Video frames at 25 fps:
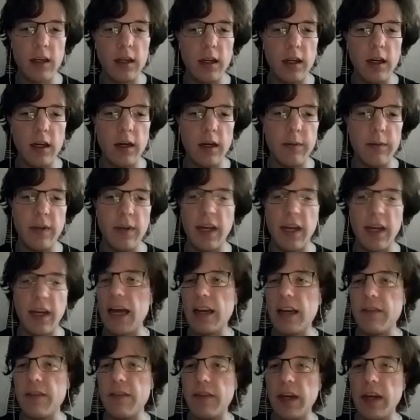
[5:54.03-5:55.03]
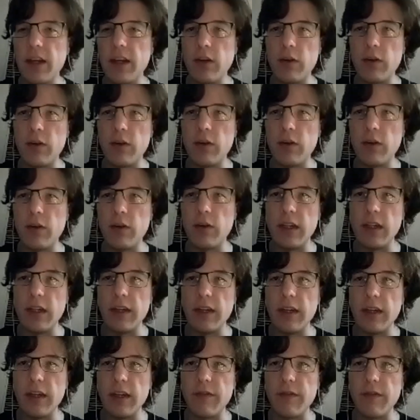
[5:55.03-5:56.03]
that added value in a
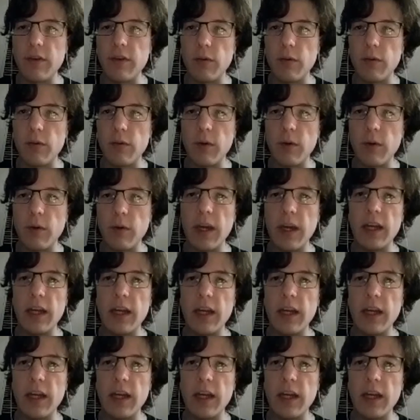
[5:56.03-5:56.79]
different way.